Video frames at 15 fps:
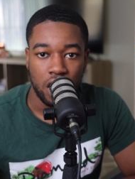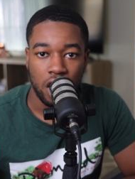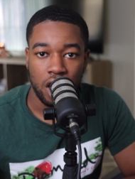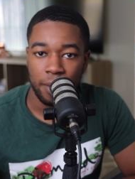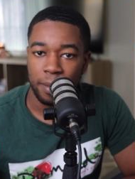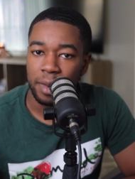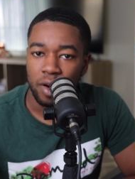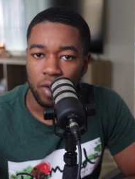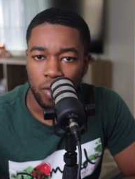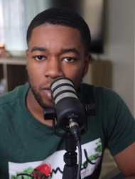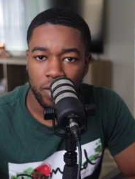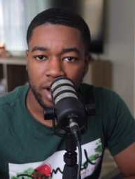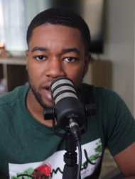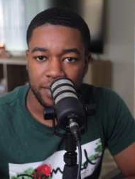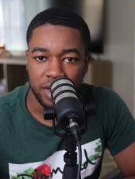
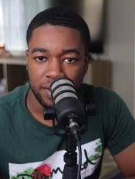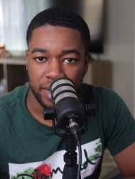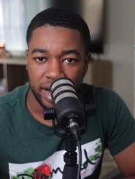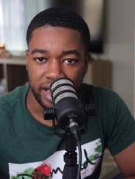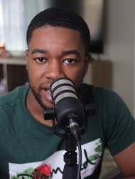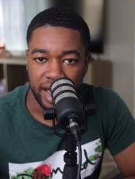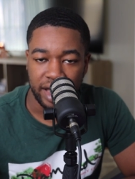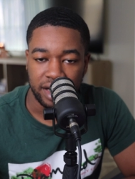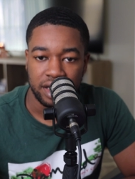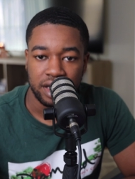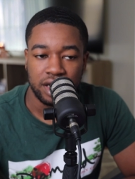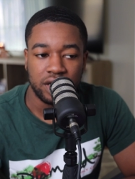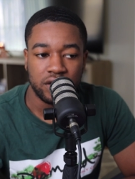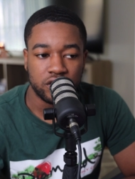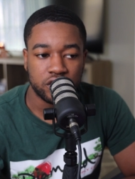What do I mean by that?
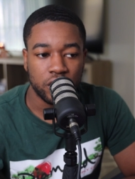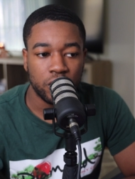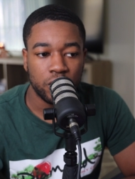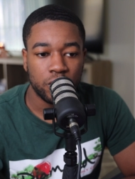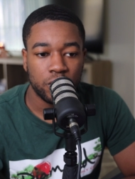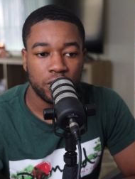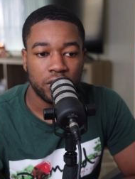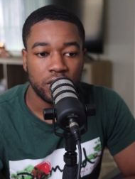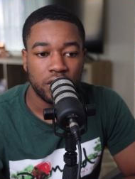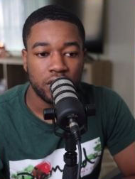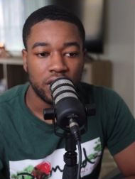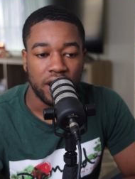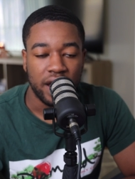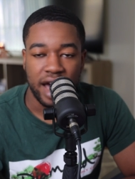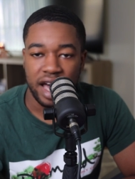So
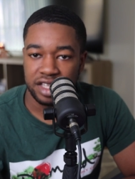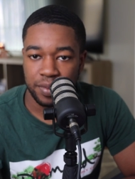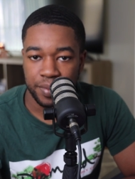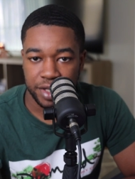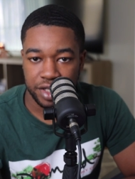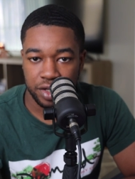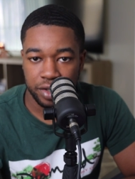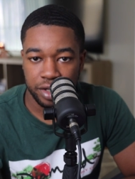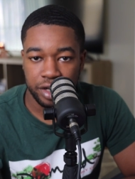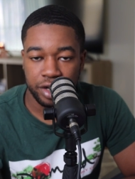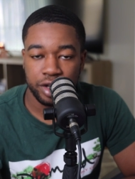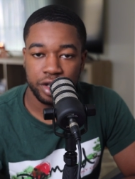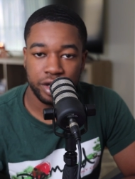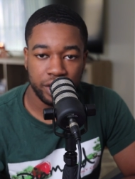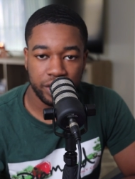as a platoon
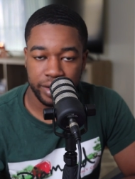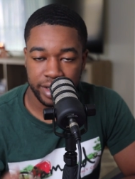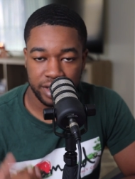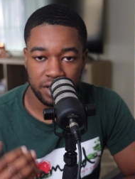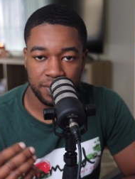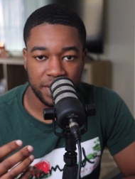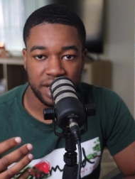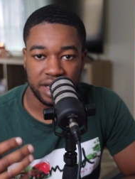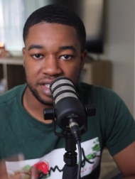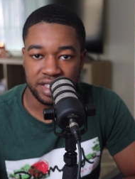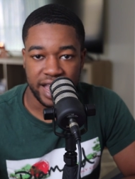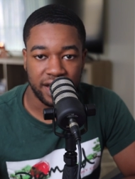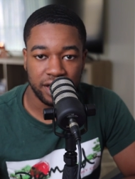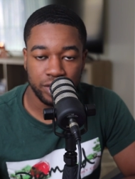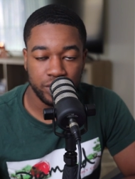leader, you're going to be a
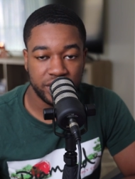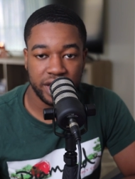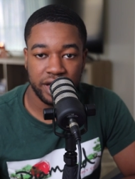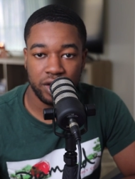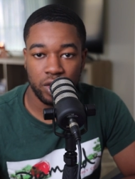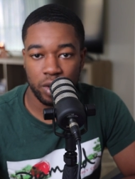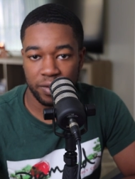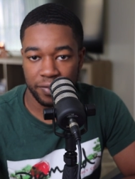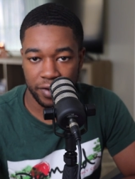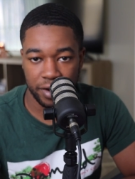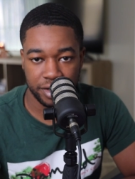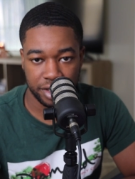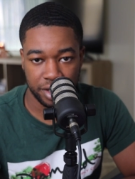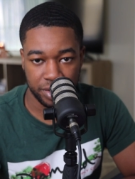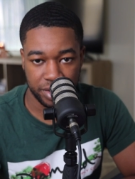second lieutenant or a
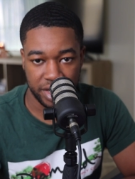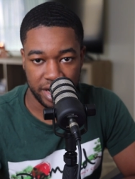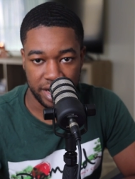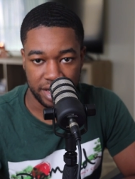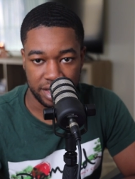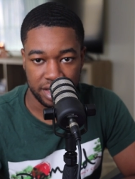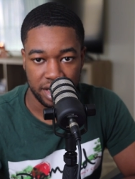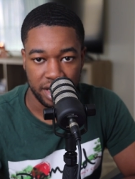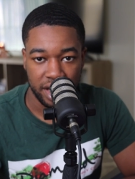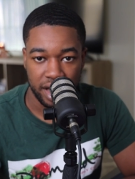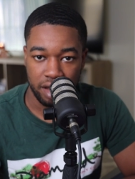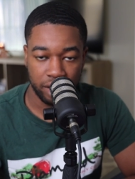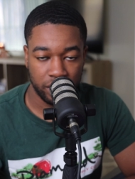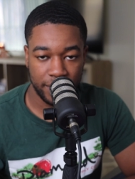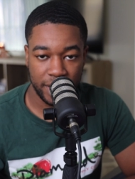first lieutenant,
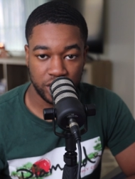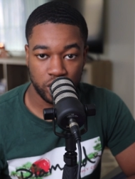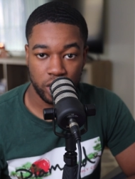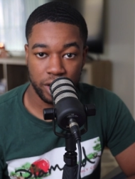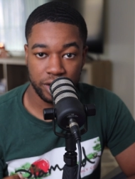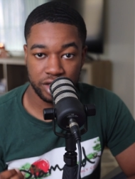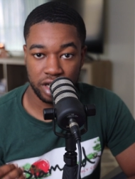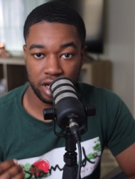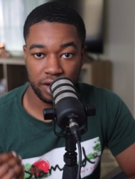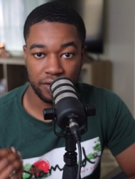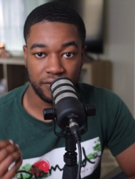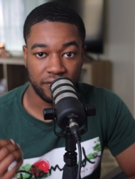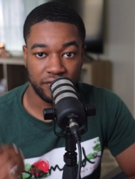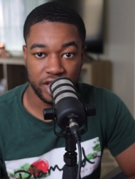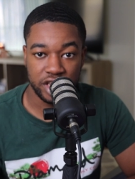and you're gonna be in charge
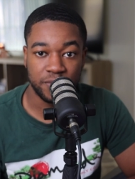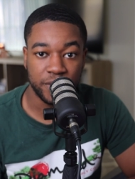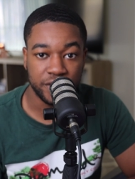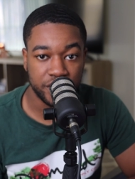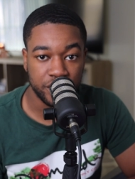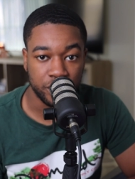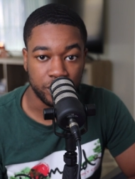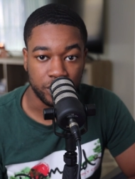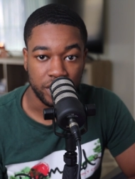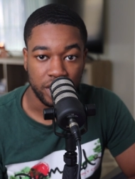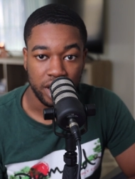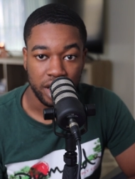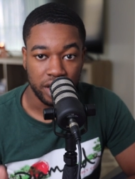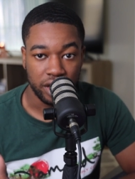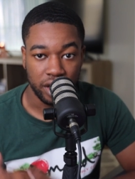of this platoon,
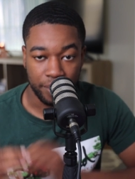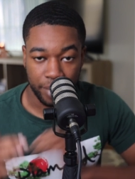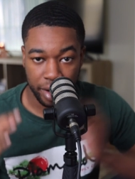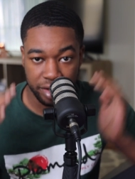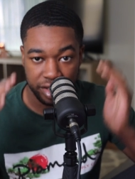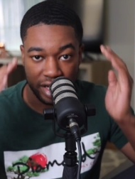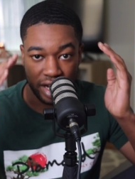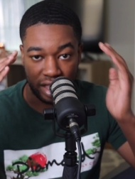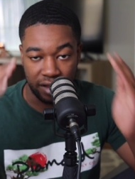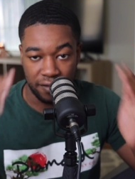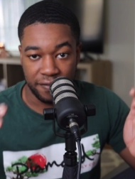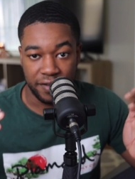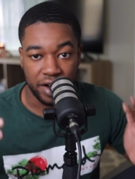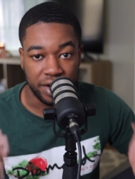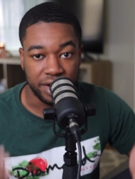the person at
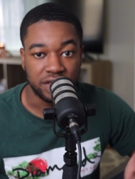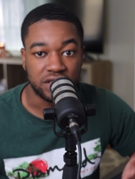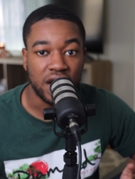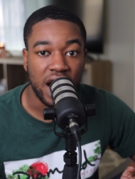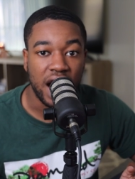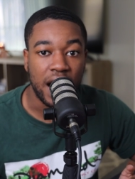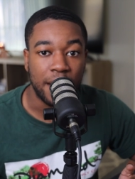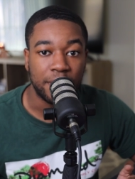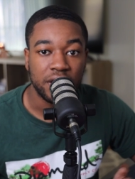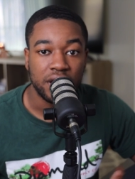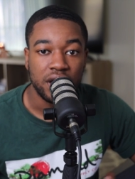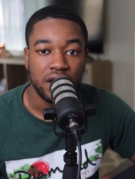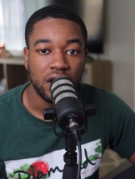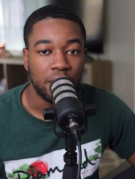the very top.